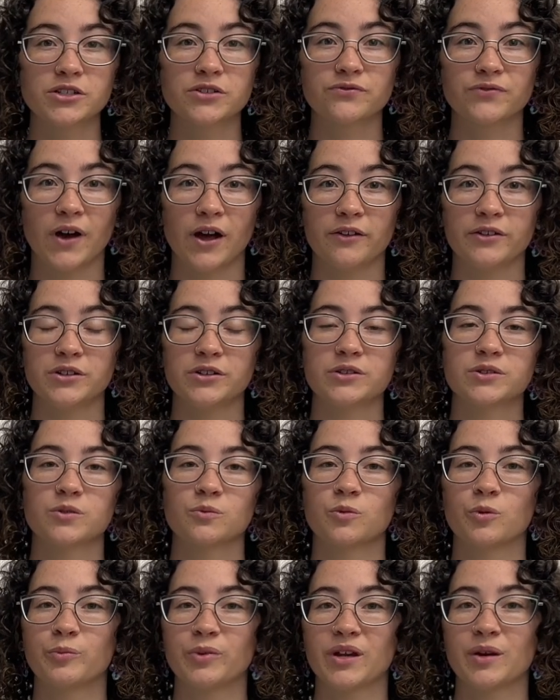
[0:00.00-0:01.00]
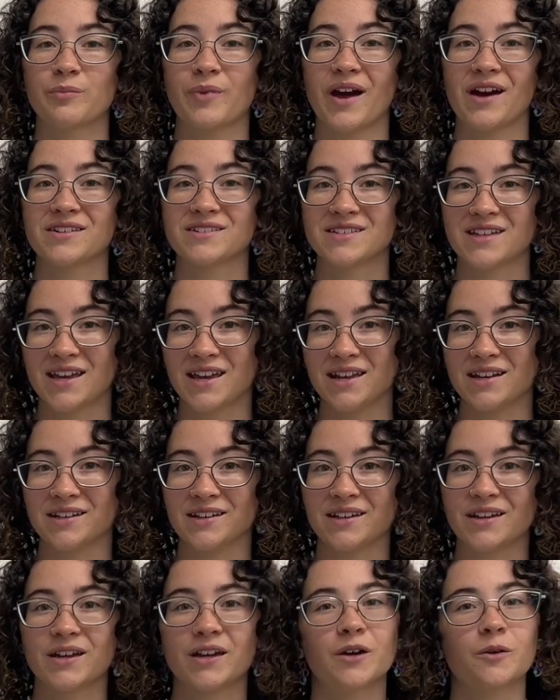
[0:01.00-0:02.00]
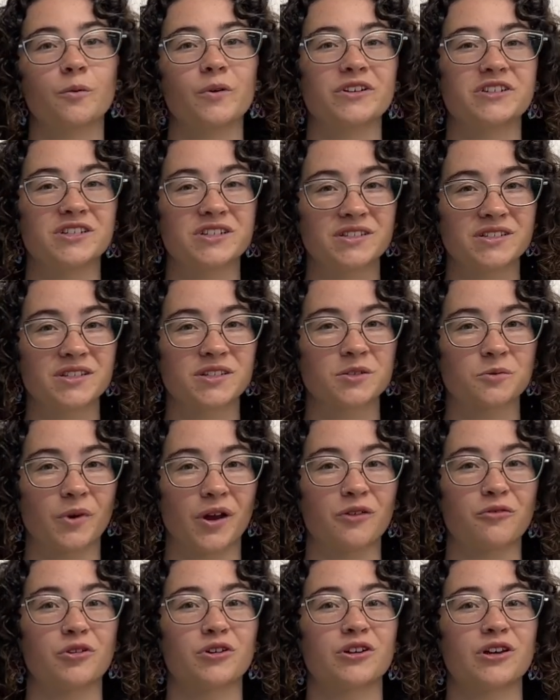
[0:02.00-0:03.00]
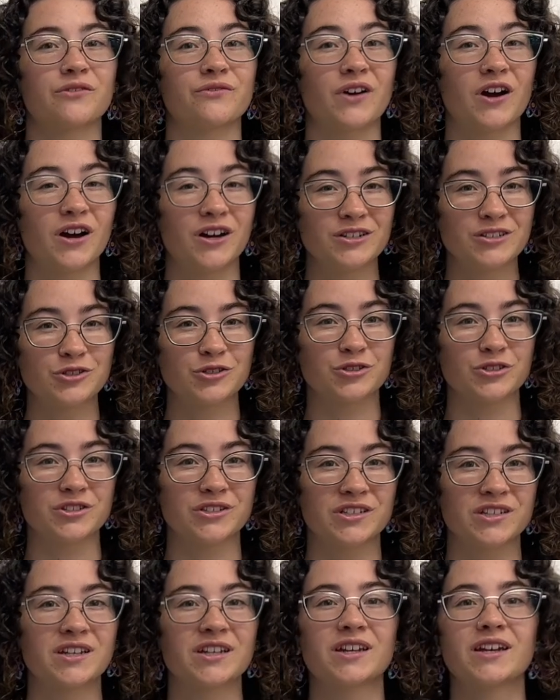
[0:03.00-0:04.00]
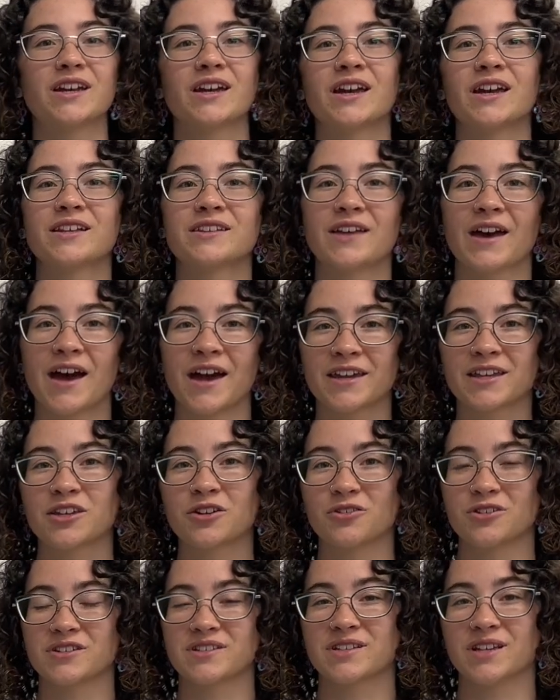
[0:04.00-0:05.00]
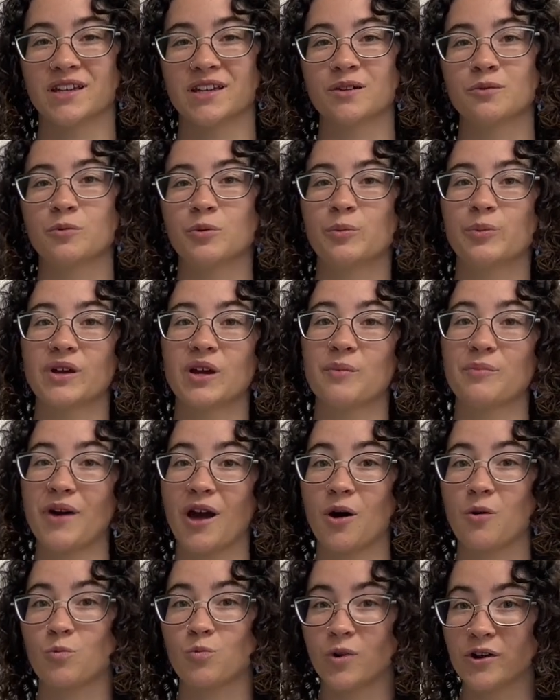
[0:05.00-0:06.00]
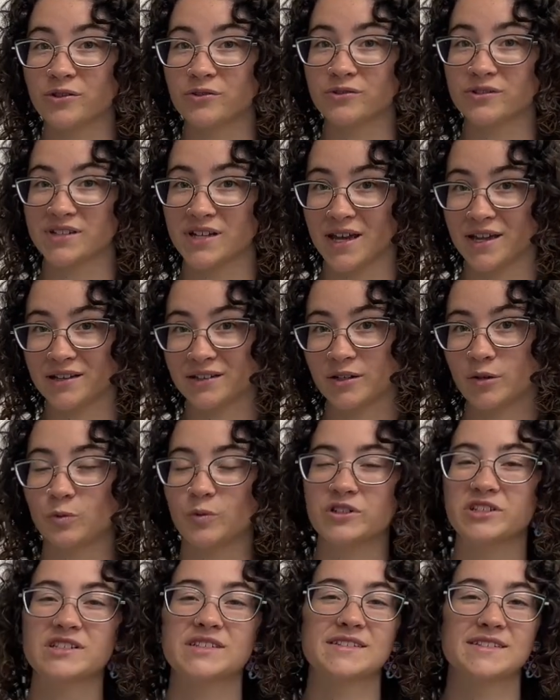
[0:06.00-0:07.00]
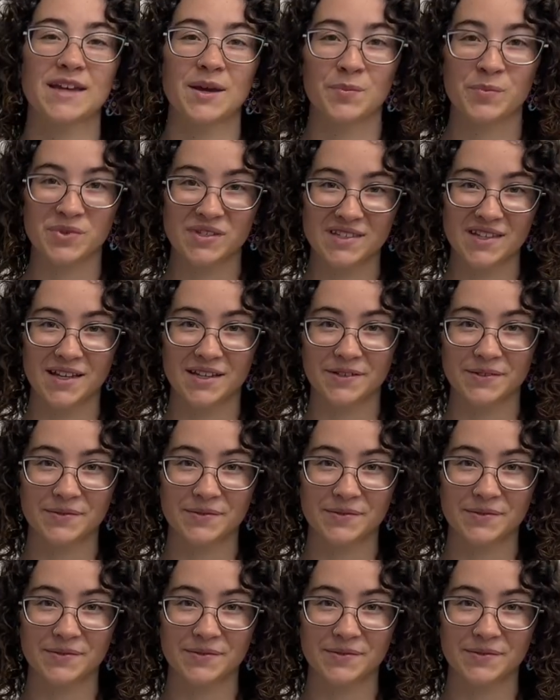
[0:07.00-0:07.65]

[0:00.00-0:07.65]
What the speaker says: of values will be about 10, which is the square root of 100. The accuracy will be about 1 on 10, which is 10%.